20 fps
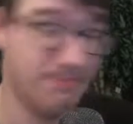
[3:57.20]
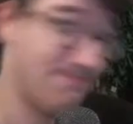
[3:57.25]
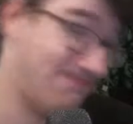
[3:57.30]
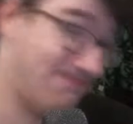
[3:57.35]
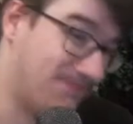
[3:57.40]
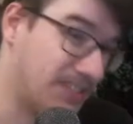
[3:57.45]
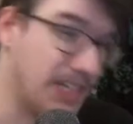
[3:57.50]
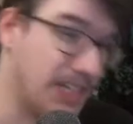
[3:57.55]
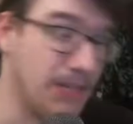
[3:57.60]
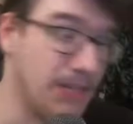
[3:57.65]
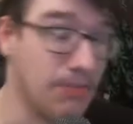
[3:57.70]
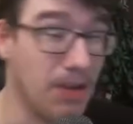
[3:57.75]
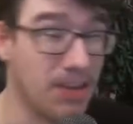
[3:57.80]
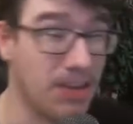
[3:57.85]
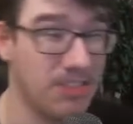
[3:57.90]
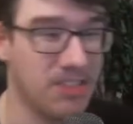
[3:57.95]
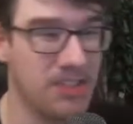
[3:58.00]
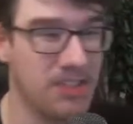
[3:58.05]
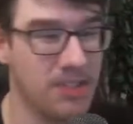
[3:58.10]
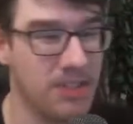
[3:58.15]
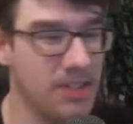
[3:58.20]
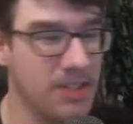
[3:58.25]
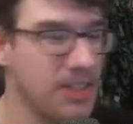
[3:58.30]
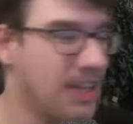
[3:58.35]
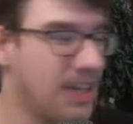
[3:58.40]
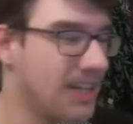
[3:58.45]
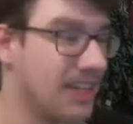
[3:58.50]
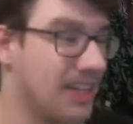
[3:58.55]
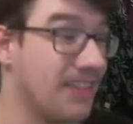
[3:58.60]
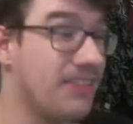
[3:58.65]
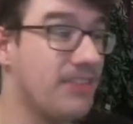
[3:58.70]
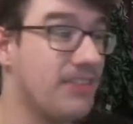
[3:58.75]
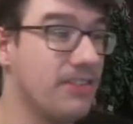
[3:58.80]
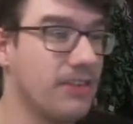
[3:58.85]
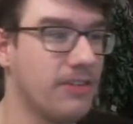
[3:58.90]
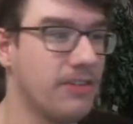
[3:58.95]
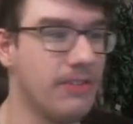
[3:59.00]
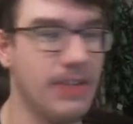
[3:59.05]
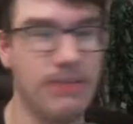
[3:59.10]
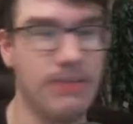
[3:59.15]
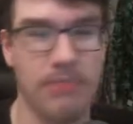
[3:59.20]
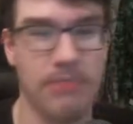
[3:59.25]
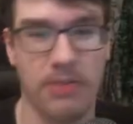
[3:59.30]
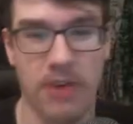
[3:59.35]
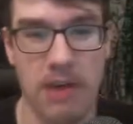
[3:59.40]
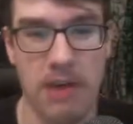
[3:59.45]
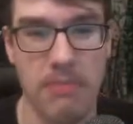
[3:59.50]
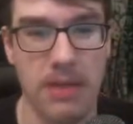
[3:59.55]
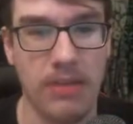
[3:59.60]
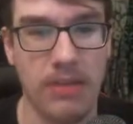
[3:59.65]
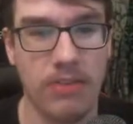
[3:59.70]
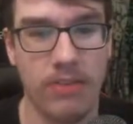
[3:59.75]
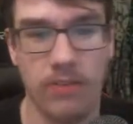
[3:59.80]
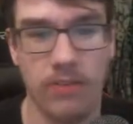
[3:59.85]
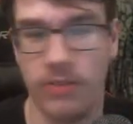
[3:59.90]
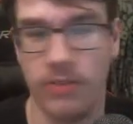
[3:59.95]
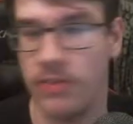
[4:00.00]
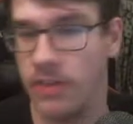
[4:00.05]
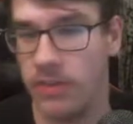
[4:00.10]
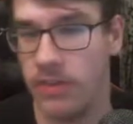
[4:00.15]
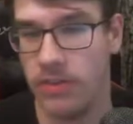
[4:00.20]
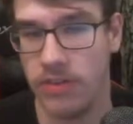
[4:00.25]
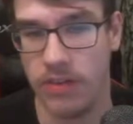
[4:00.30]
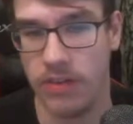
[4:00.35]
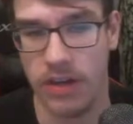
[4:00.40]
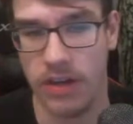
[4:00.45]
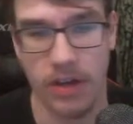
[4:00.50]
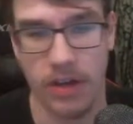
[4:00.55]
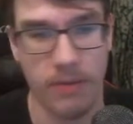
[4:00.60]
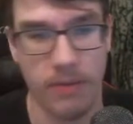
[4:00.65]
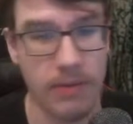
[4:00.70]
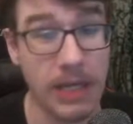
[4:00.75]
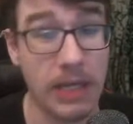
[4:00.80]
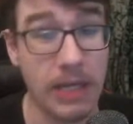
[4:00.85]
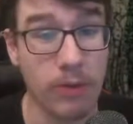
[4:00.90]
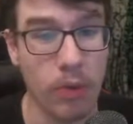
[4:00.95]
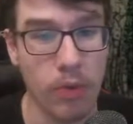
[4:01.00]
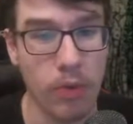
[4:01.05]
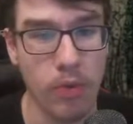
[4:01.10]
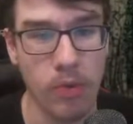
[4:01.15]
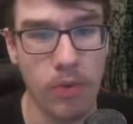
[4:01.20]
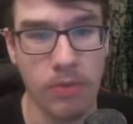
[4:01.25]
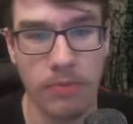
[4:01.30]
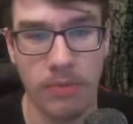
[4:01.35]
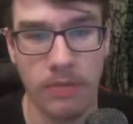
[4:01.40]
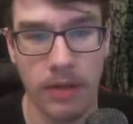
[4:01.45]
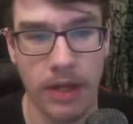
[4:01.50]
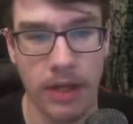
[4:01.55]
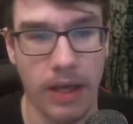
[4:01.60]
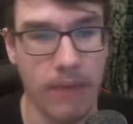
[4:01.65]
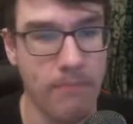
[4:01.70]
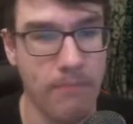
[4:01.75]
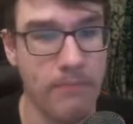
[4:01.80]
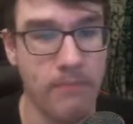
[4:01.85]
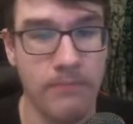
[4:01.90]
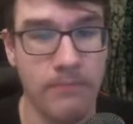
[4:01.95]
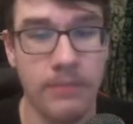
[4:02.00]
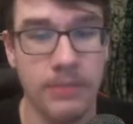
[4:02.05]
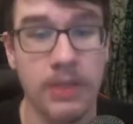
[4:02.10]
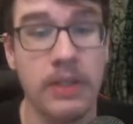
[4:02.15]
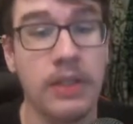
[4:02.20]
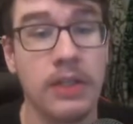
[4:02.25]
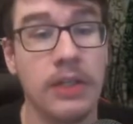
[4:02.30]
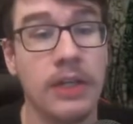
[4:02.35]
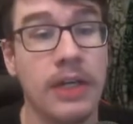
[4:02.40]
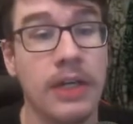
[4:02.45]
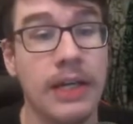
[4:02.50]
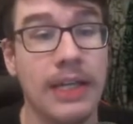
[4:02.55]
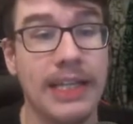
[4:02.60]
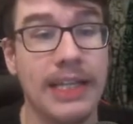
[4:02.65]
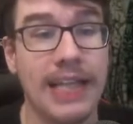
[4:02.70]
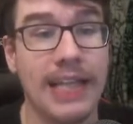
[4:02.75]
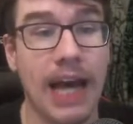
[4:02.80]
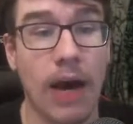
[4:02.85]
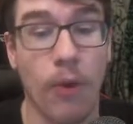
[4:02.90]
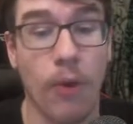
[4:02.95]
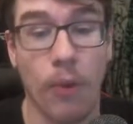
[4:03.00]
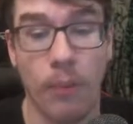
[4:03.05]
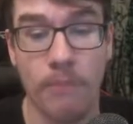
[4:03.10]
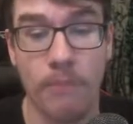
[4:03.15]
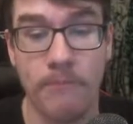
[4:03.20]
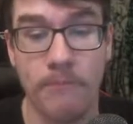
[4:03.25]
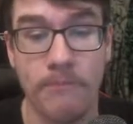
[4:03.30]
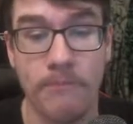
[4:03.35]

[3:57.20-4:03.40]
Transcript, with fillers: Pretty much. That's sort of the premise of this uh, hero. Um, now,